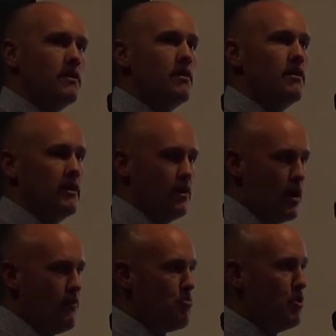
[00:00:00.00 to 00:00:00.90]
Then I
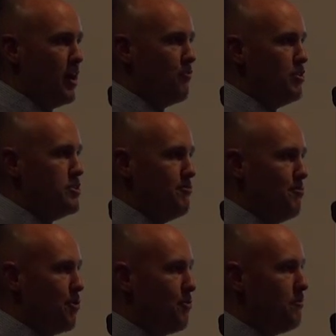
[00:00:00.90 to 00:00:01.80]
have a pretty unreasonable
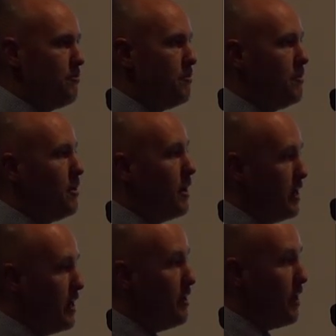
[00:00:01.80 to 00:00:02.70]
model. And
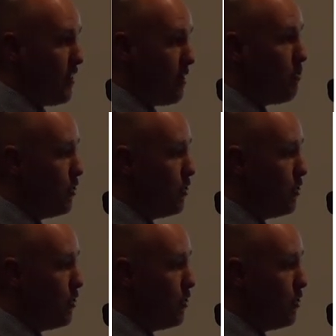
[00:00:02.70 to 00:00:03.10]
then at that point,